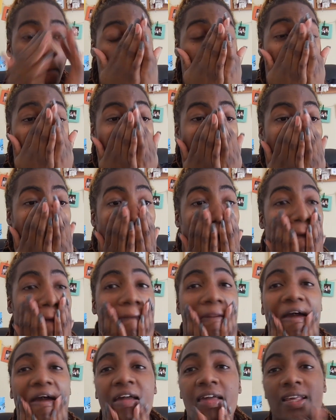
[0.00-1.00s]

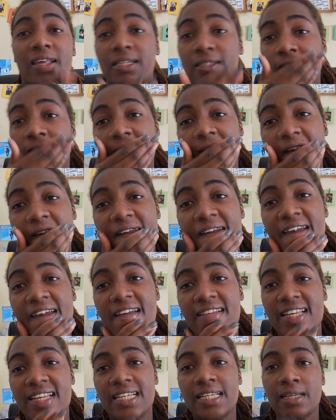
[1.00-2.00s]
That is
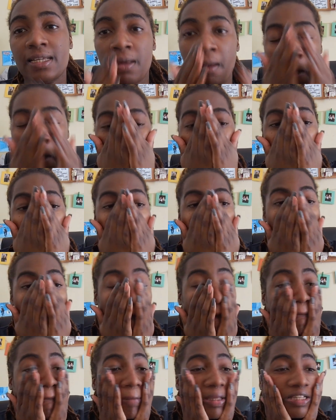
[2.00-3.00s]
it.
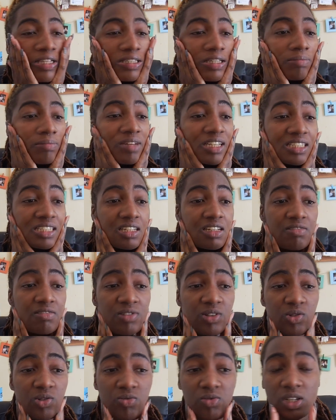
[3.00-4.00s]
As I said, my skin
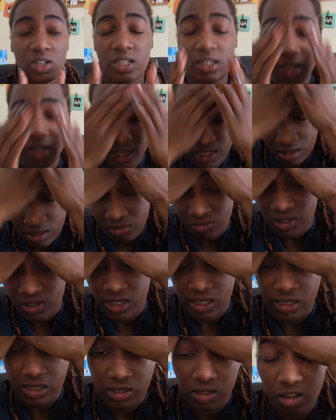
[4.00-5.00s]
feels really nice and
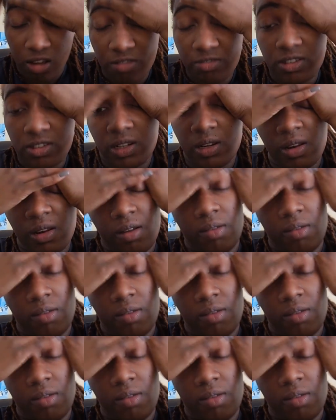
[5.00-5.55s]
really soft.